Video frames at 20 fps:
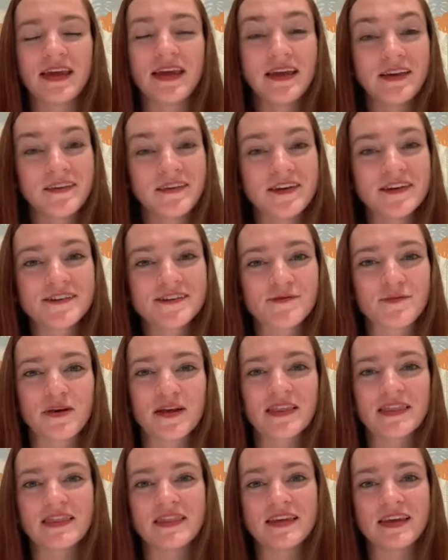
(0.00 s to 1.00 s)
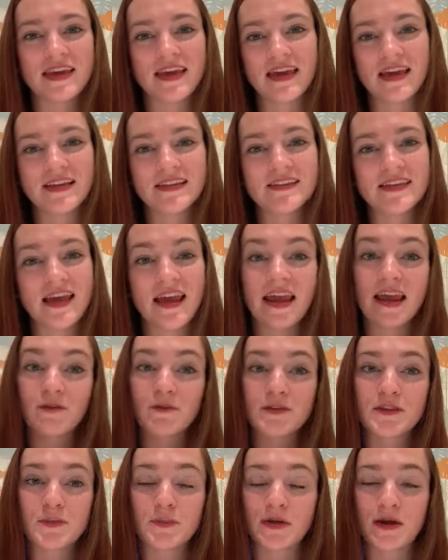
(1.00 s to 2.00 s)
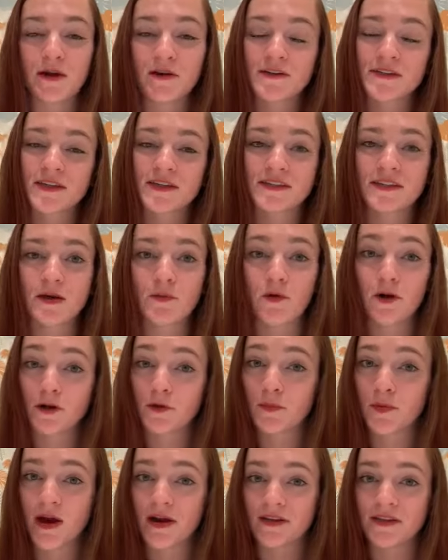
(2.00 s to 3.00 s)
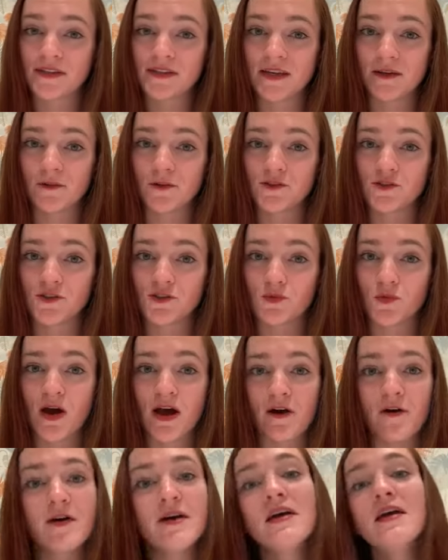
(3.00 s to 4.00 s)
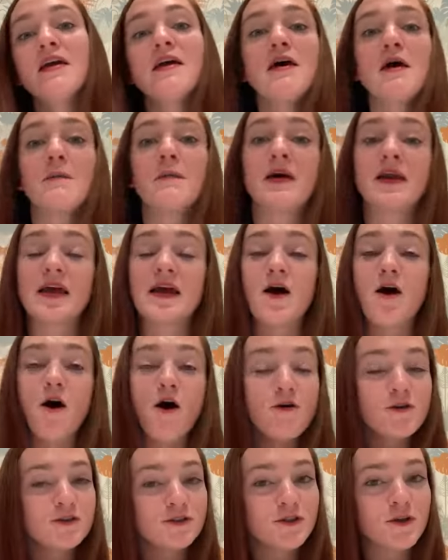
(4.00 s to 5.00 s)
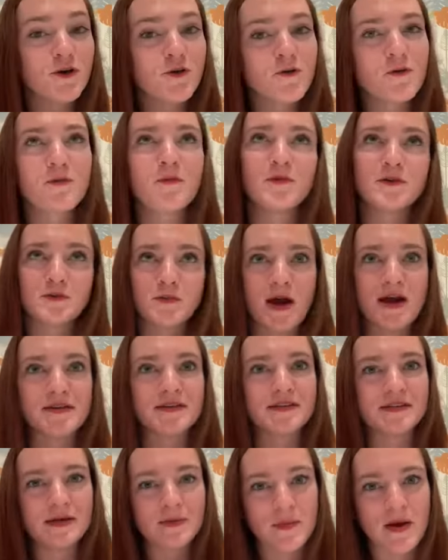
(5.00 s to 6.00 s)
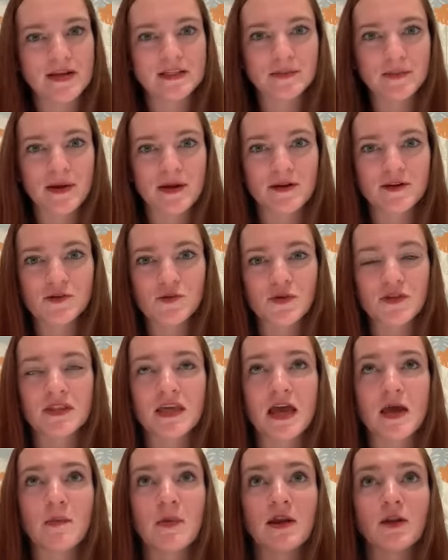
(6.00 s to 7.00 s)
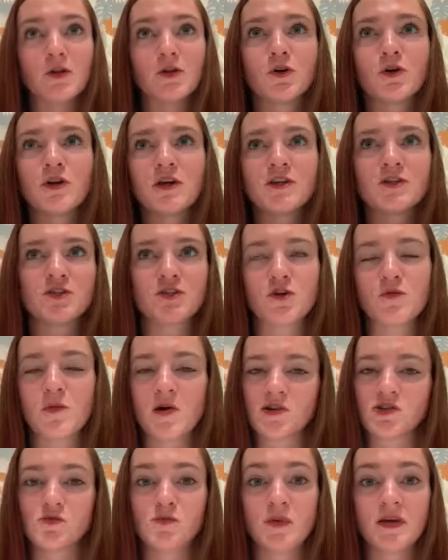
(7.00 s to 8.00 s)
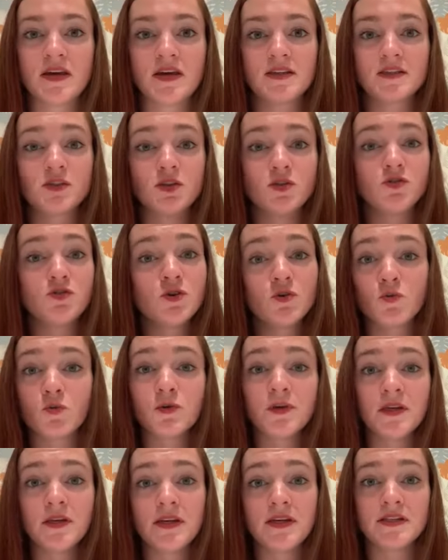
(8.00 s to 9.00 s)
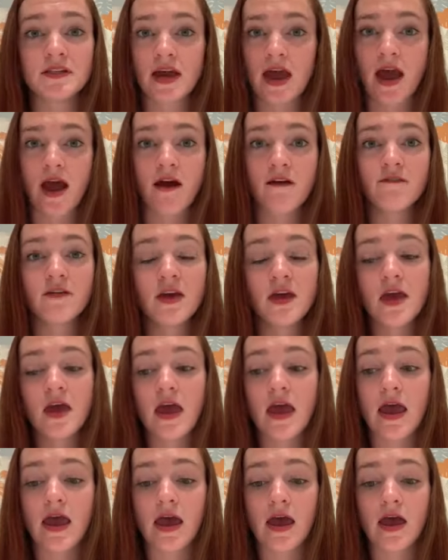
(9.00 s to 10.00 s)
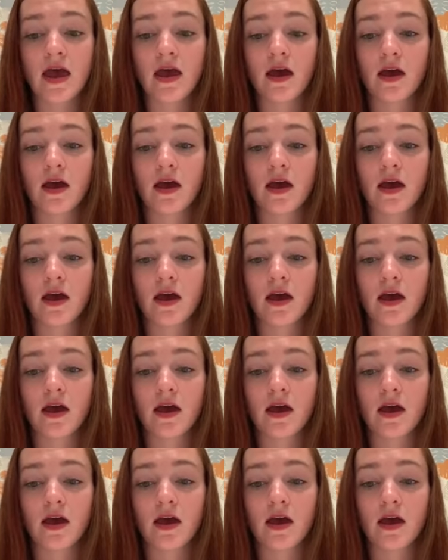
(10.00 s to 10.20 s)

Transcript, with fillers: English with the kids and with the parents because they wanted to practice English as well. But I also was practicing my Spanish with them and learning so much because you don't really need to have a, uh,